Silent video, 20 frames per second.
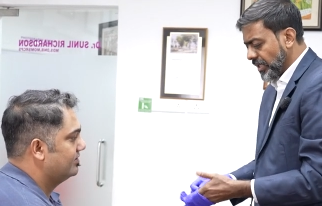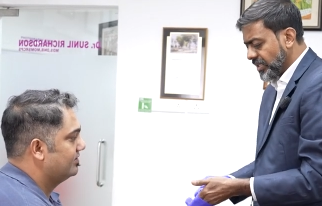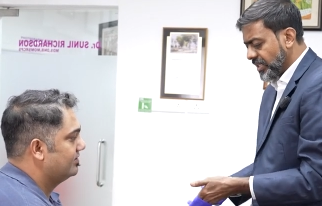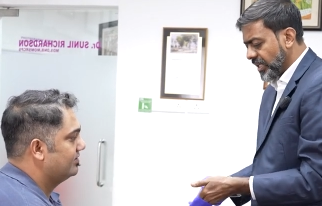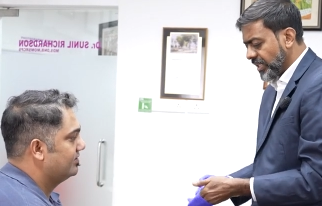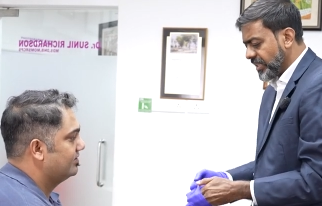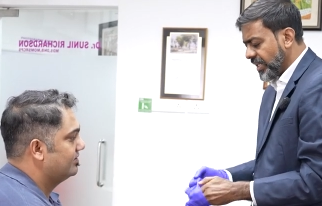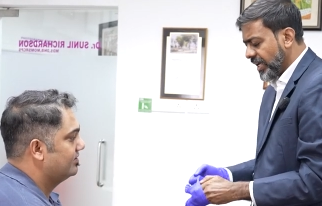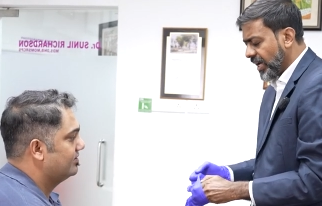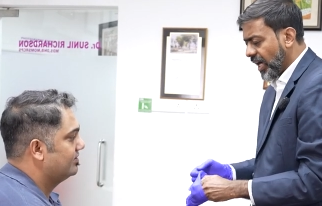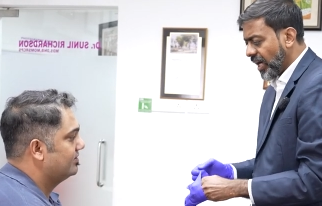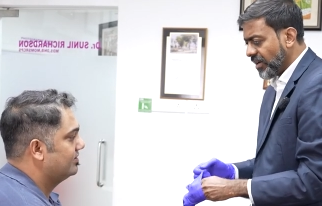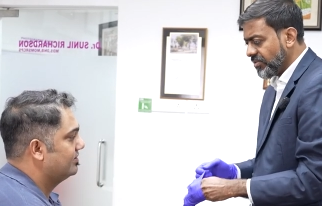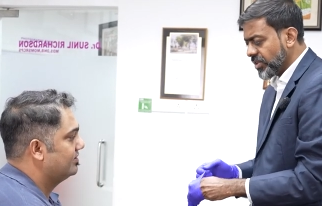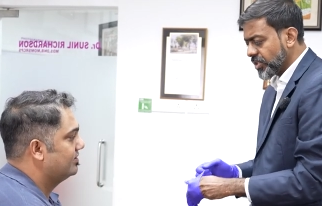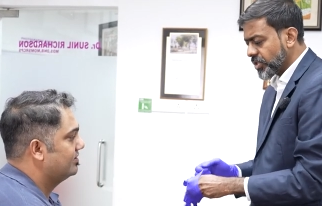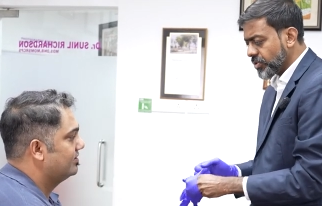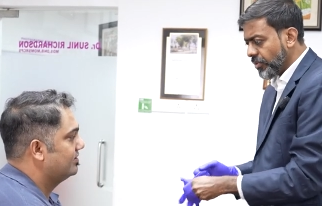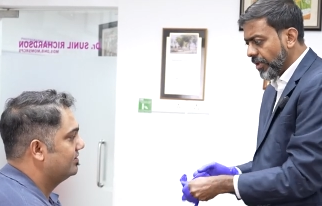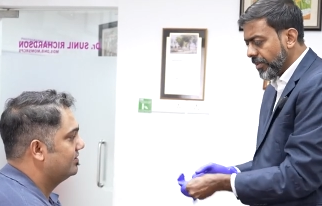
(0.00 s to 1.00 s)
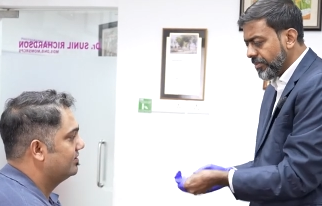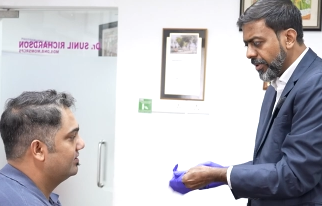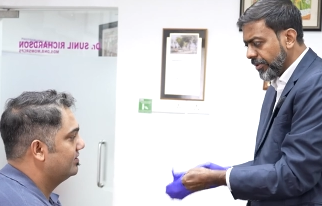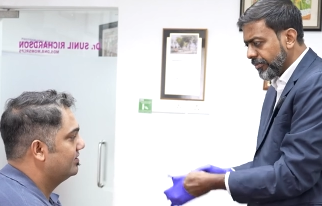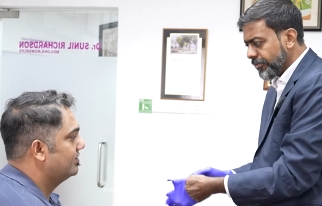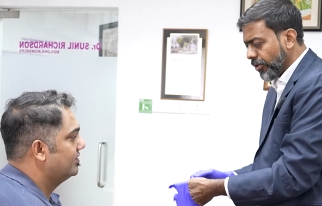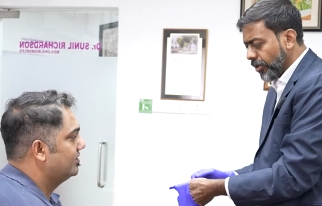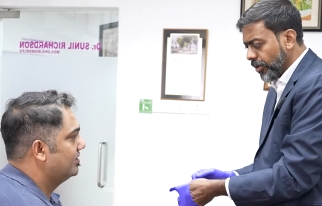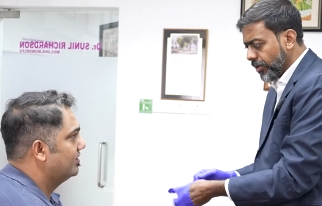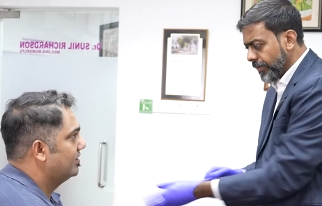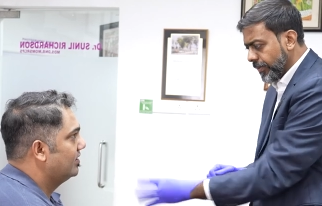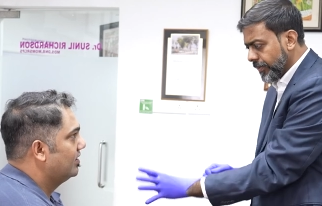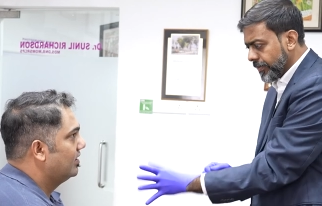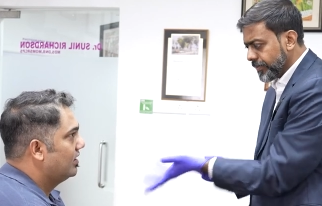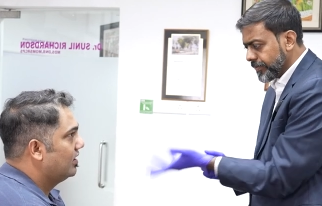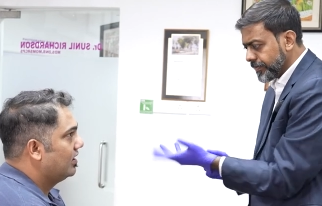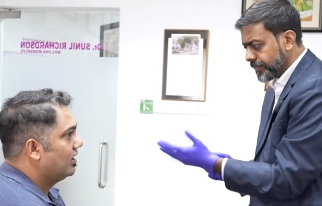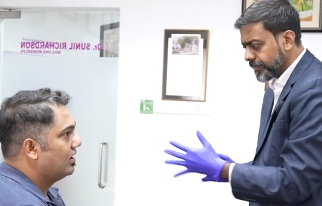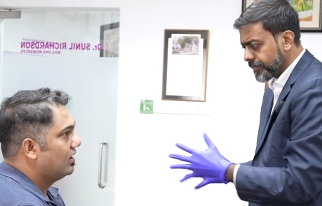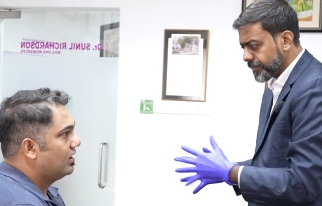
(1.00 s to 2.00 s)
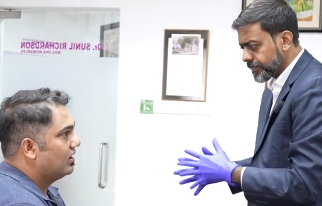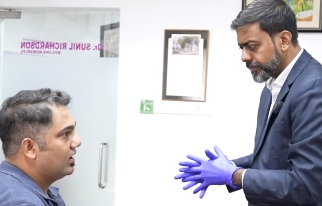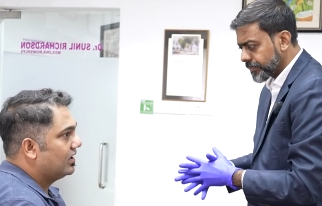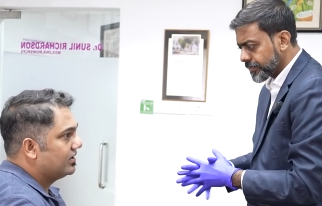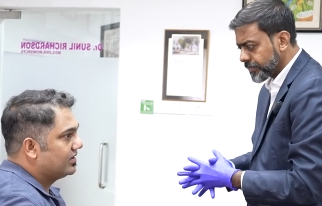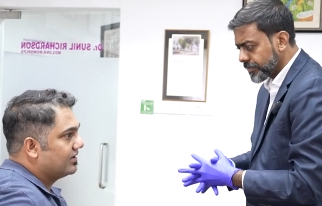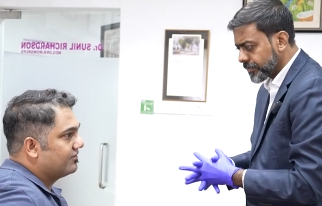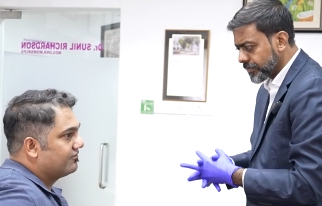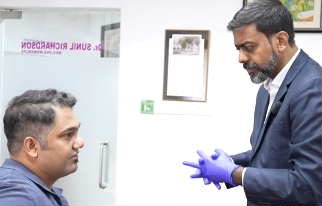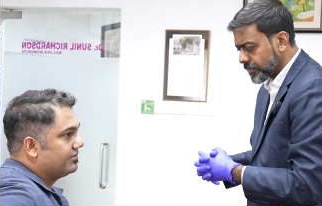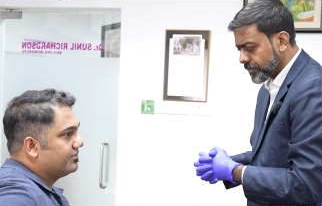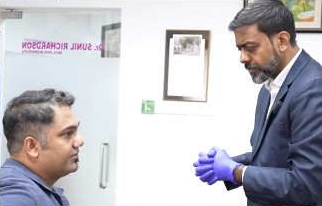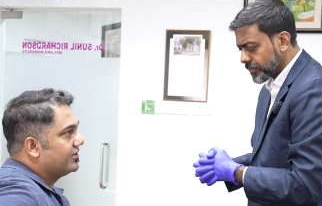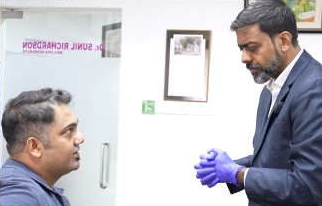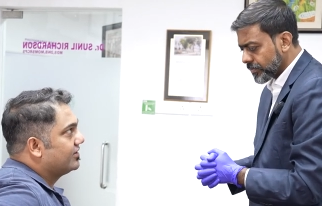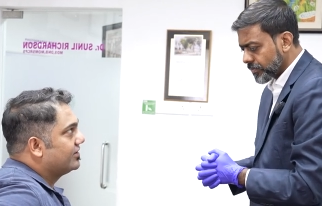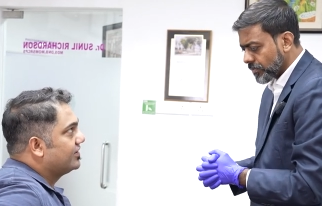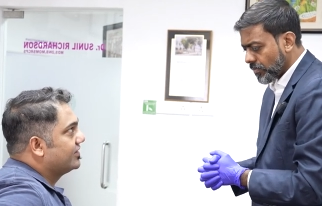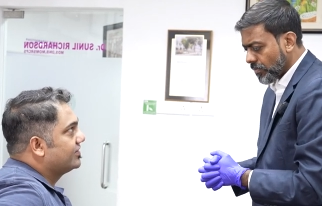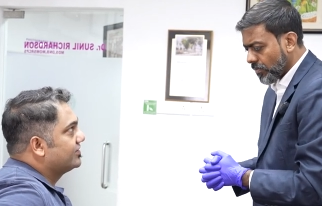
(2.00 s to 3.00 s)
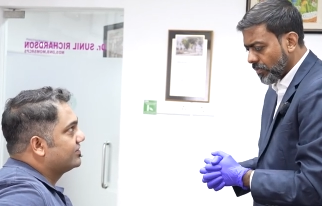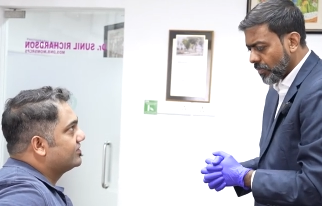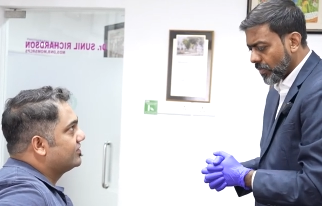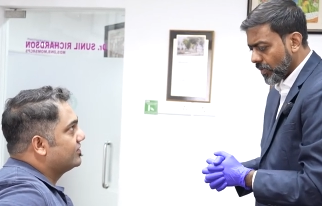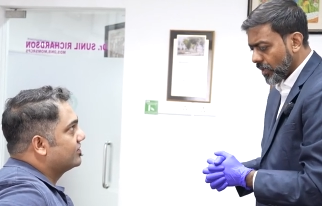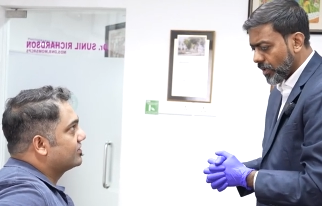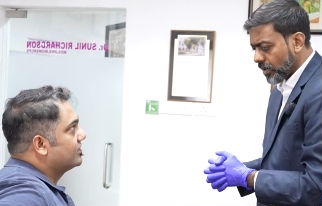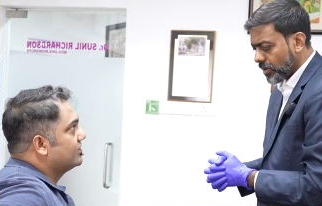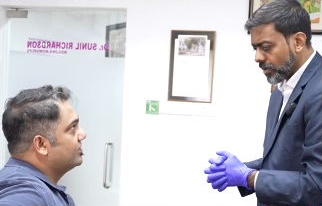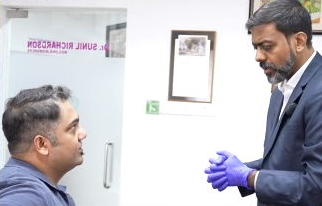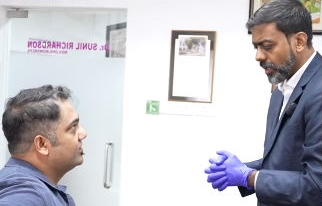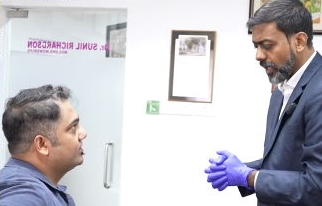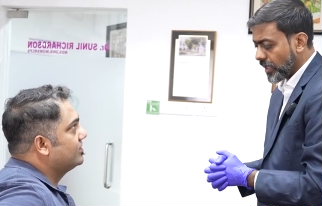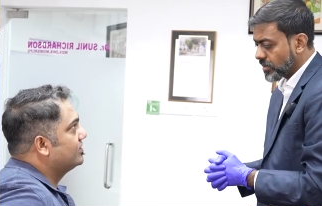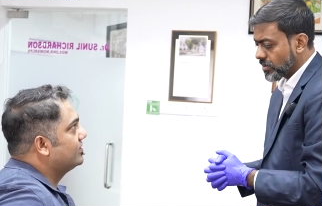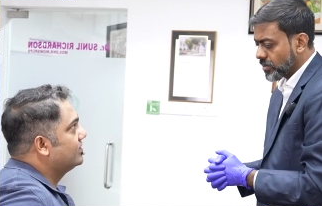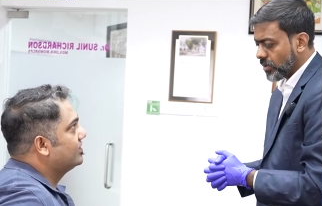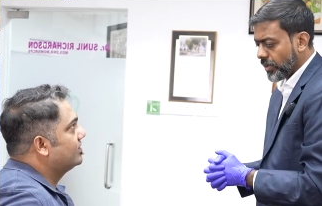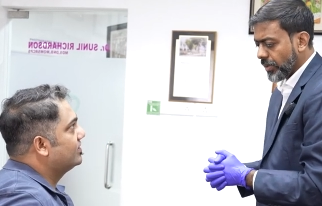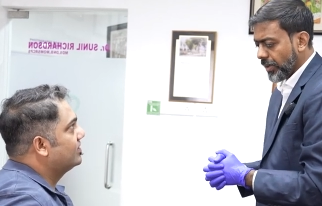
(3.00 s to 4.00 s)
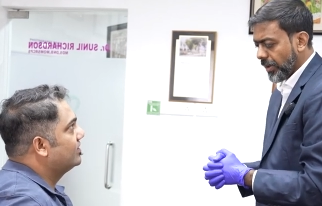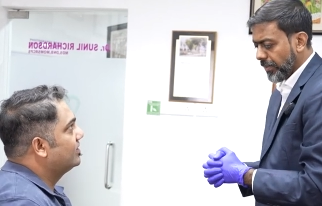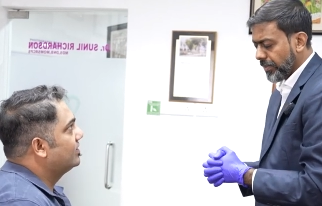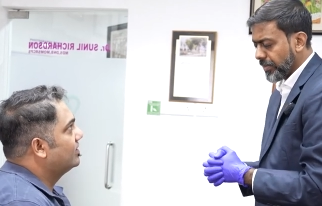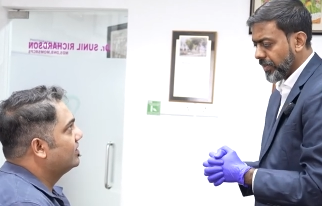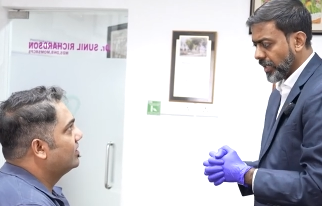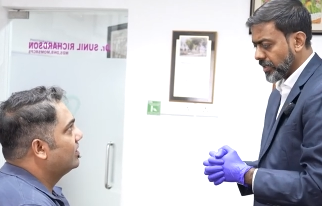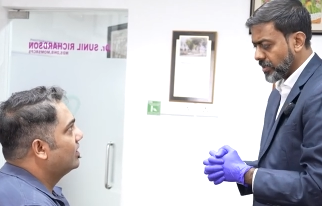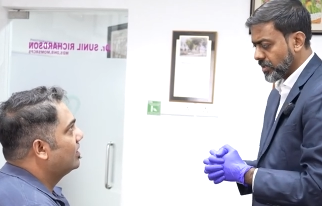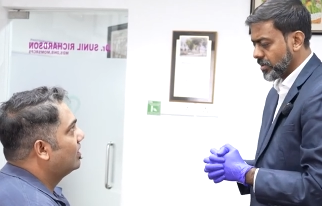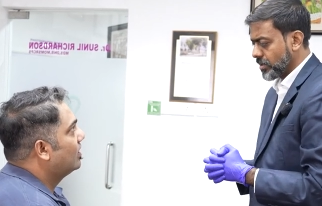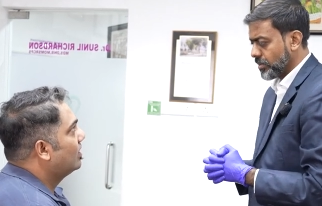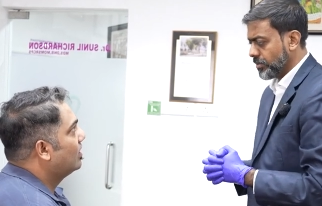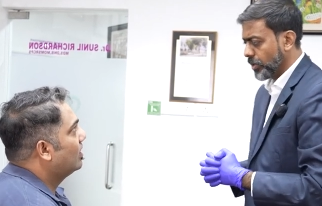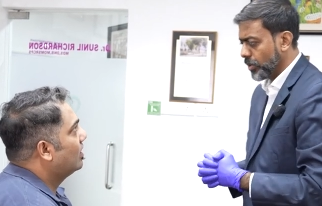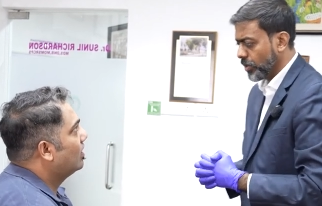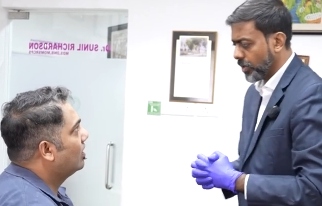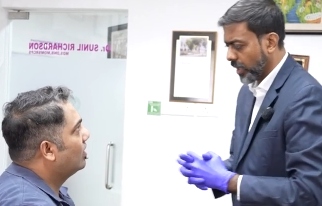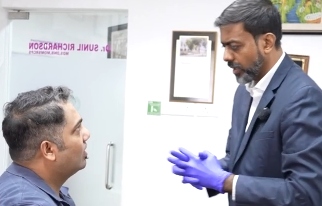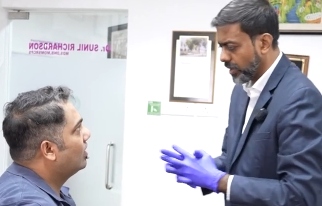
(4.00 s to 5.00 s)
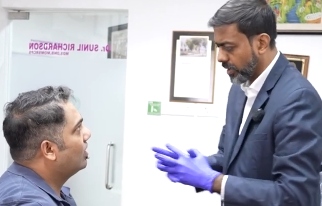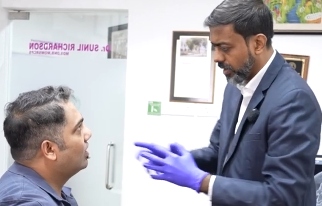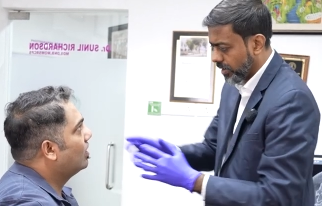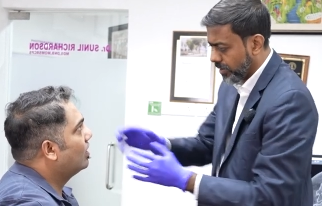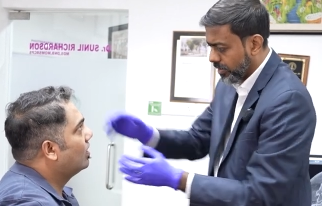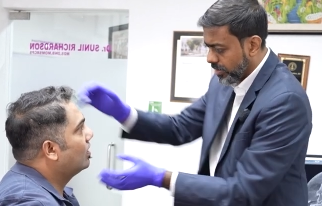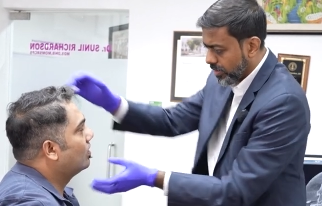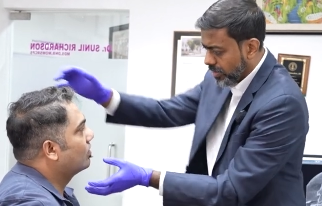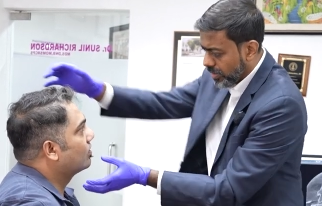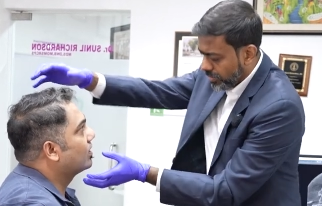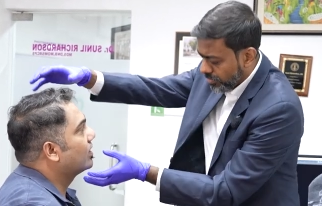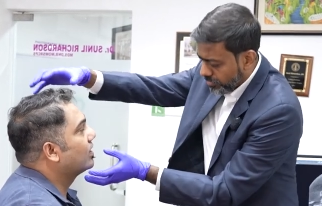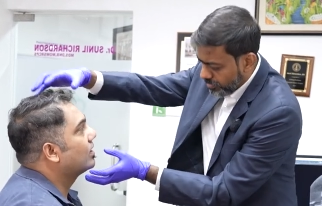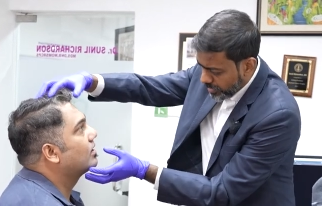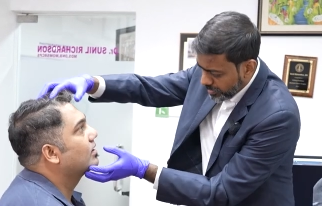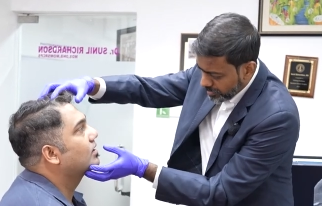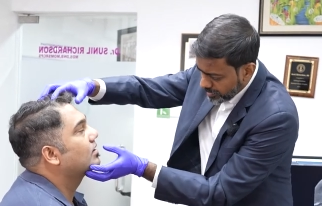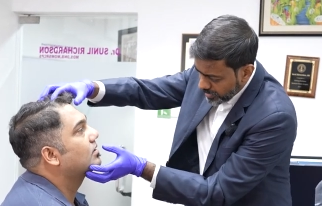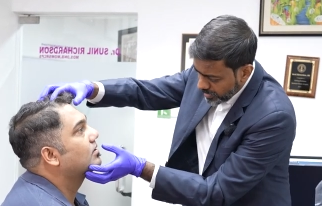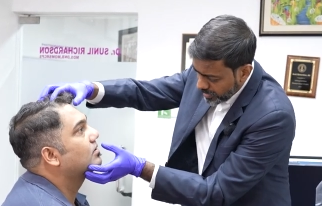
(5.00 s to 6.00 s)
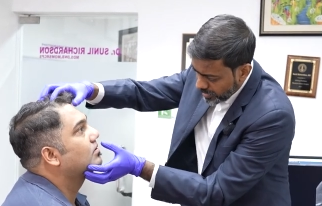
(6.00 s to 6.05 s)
Speaker 1: Did they harvest rib before?
Speaker 2: I think from here, yes, doctor.
Speaker 1: That's not rib, that's bone, I think. Okay. From the